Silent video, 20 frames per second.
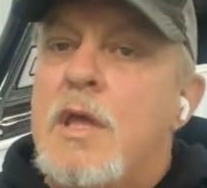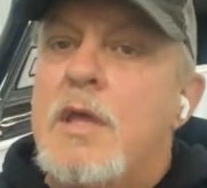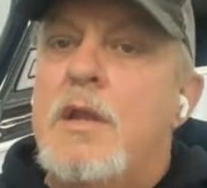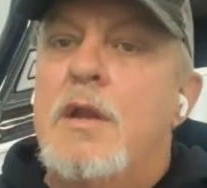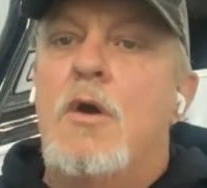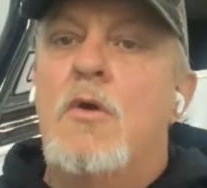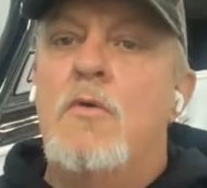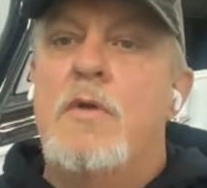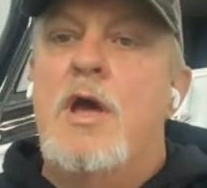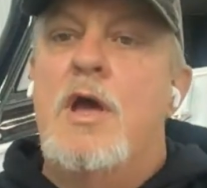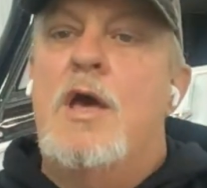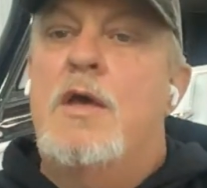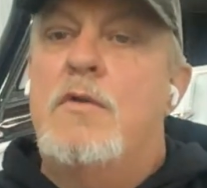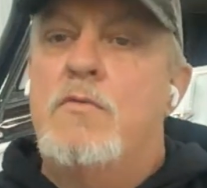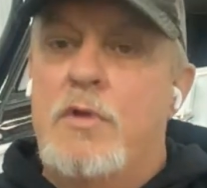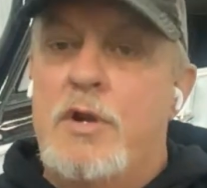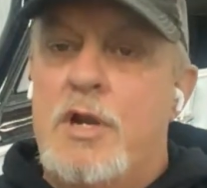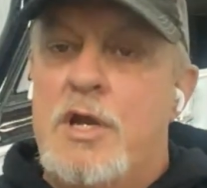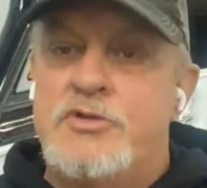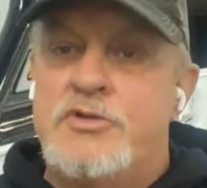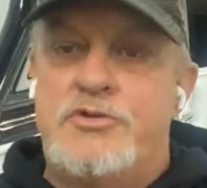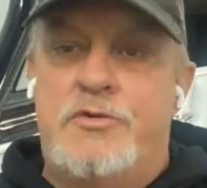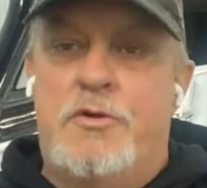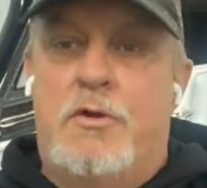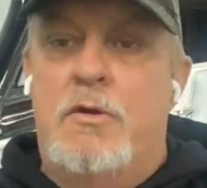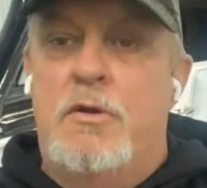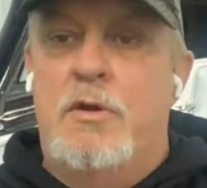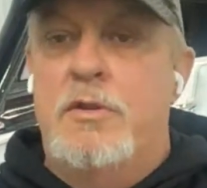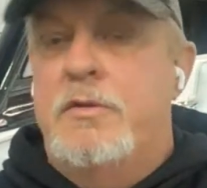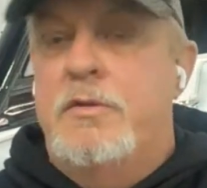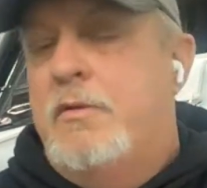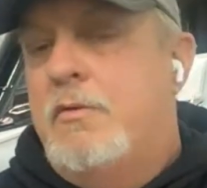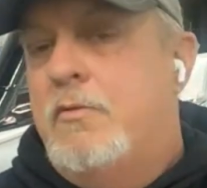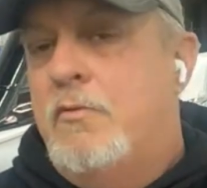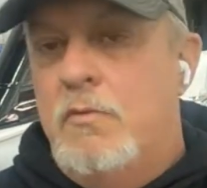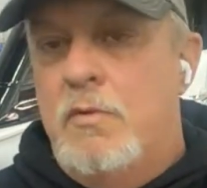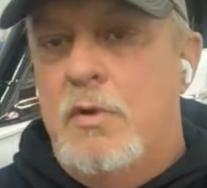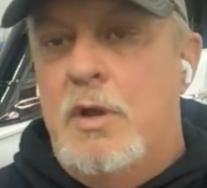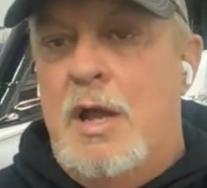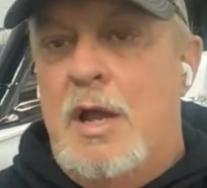in '09 when I started,
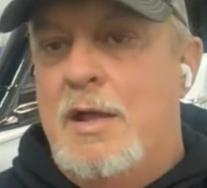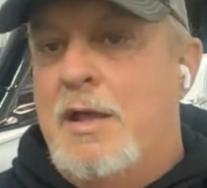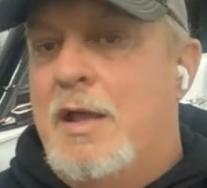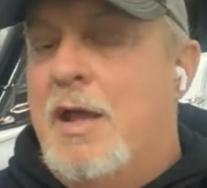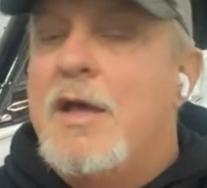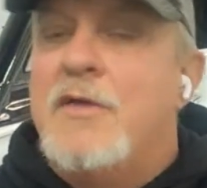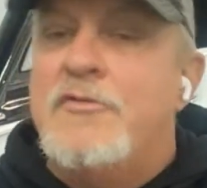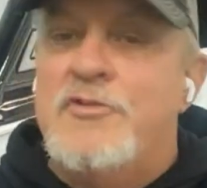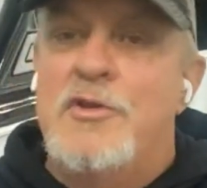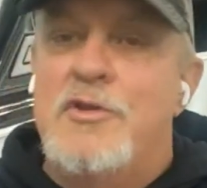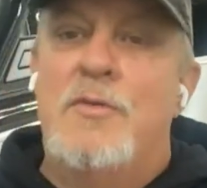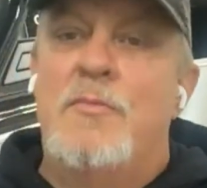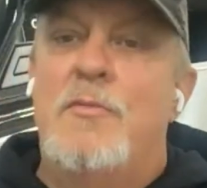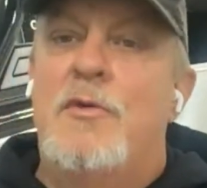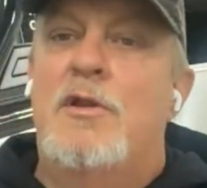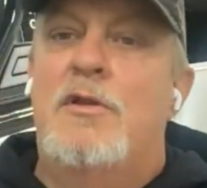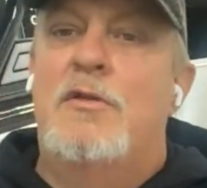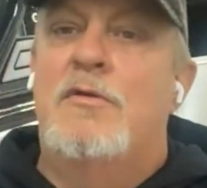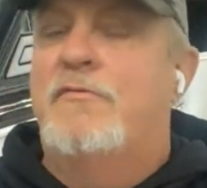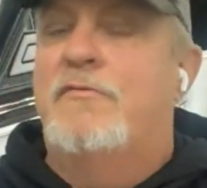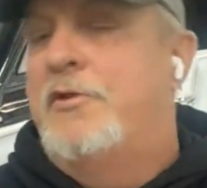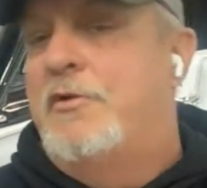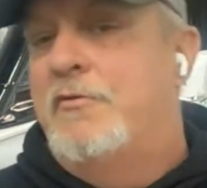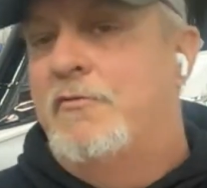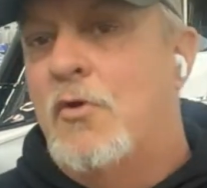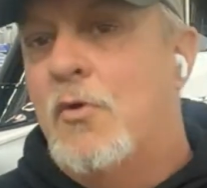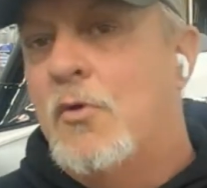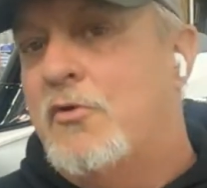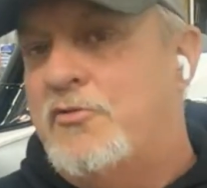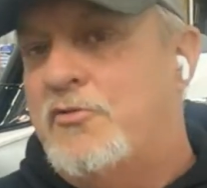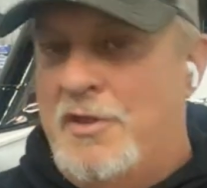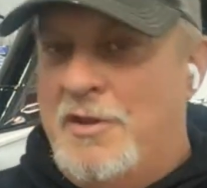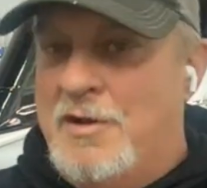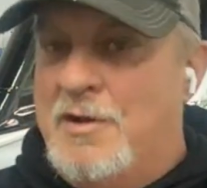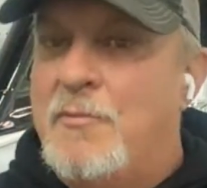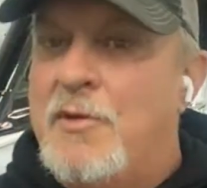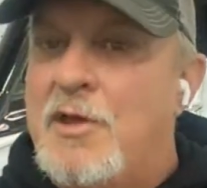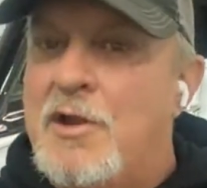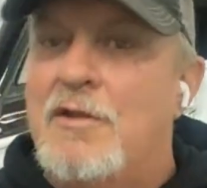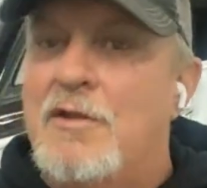I was in the middle of a divorce, in
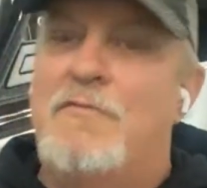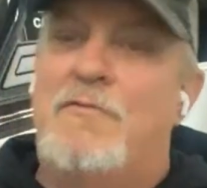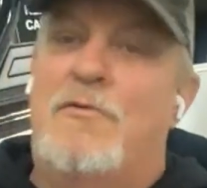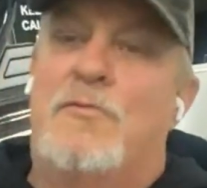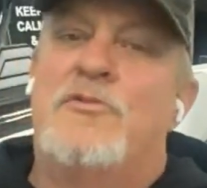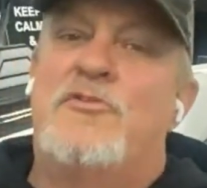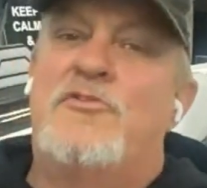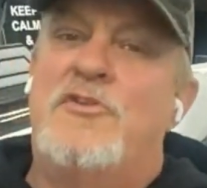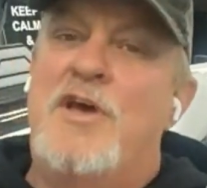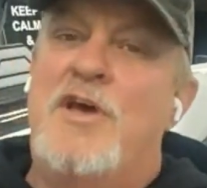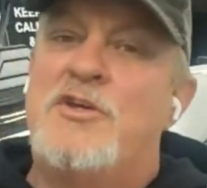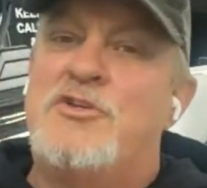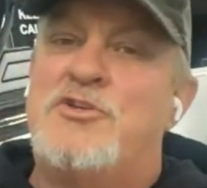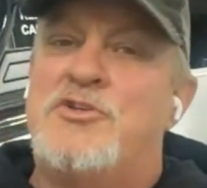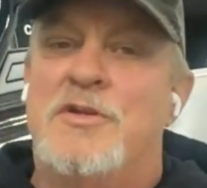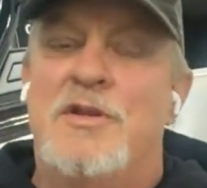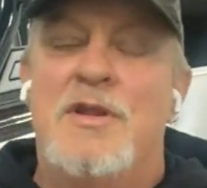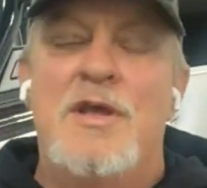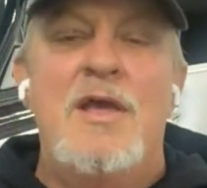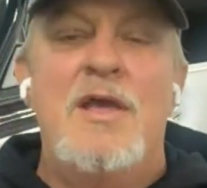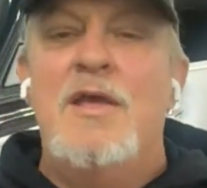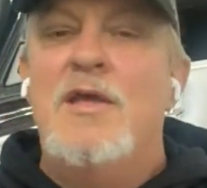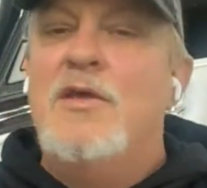the middle of a recession.